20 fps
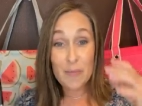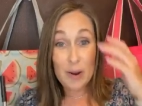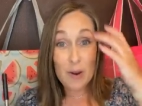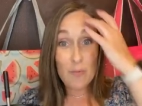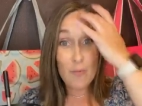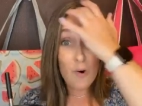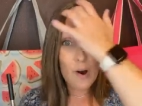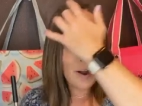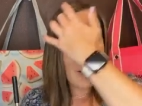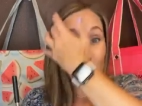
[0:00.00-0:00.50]
always have
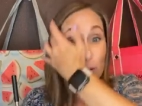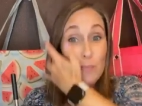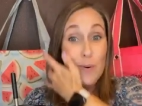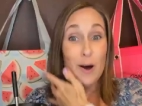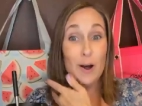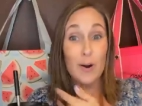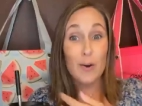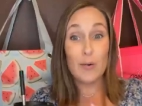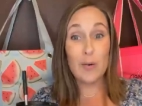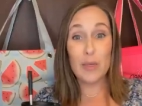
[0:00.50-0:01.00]
my water
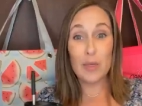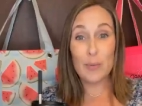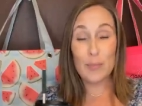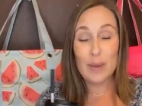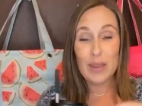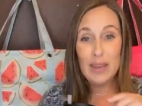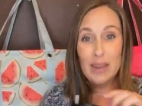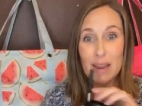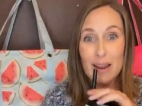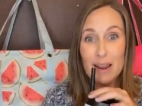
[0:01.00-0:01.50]
bottle
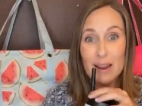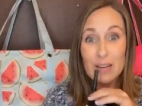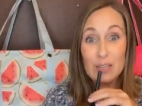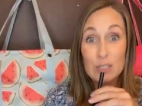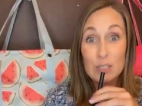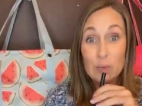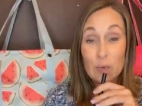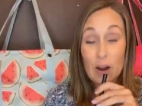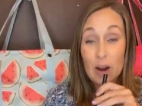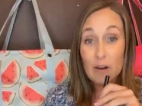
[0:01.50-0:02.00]
with me.
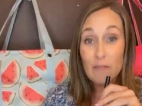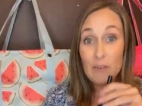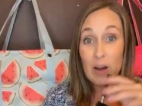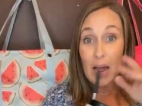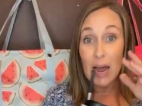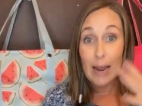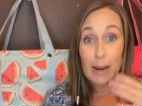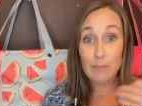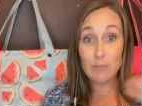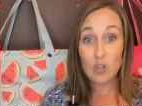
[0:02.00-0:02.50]
I swear,
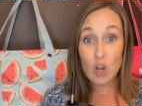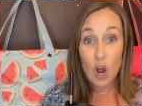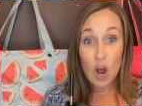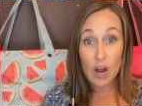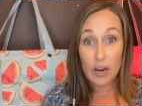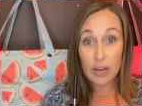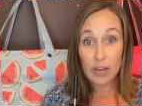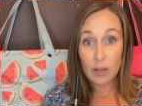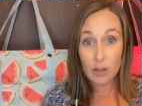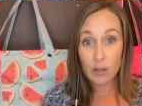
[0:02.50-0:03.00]
if I'm
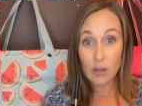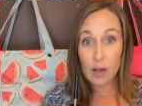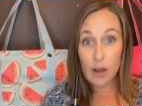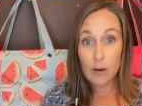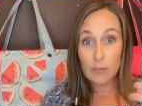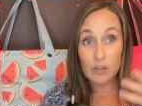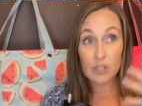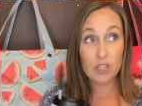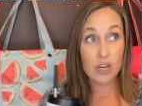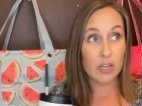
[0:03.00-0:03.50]
talking a
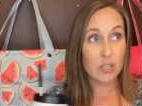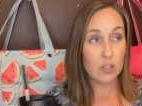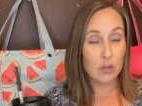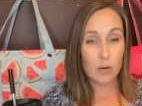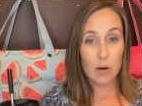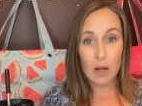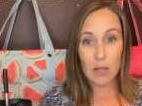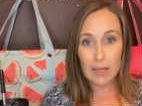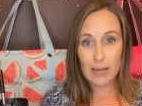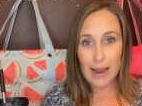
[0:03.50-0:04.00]
lot, which I
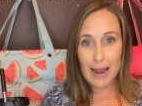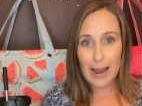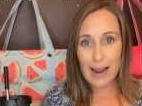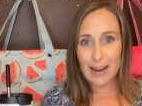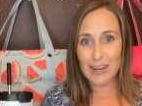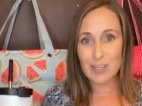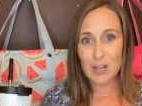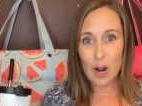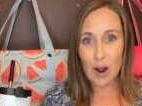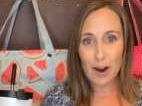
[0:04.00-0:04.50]
do all
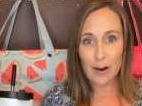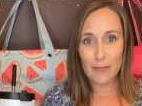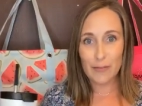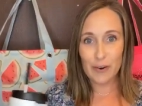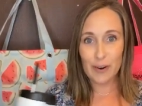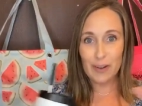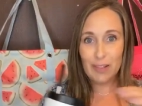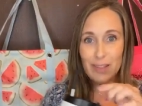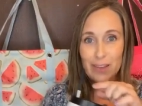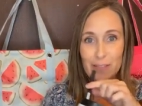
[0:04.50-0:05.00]
day, I talk
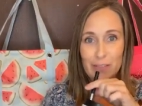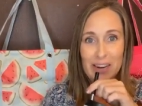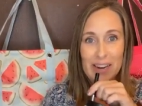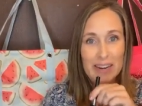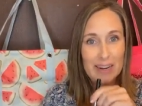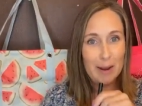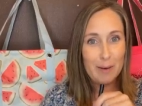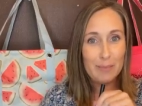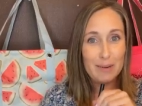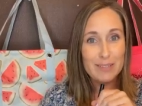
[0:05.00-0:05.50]
for a
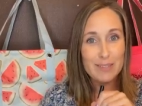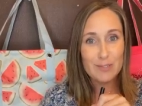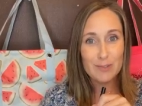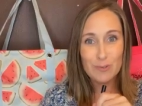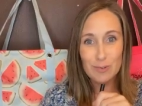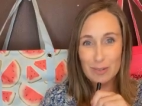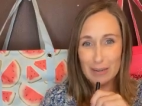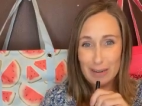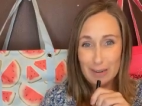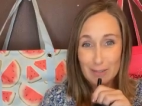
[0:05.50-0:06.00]
living, I'm a
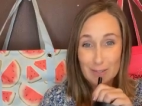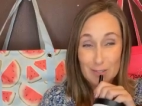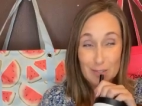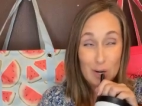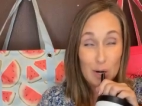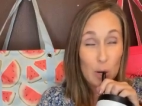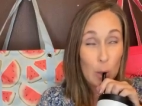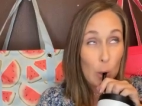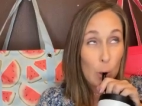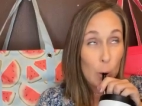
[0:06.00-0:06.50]
school
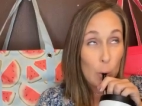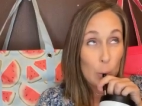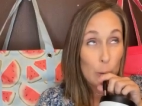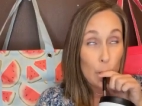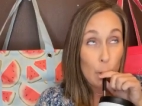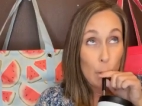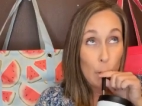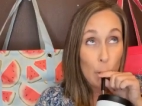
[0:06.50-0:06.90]
counselor.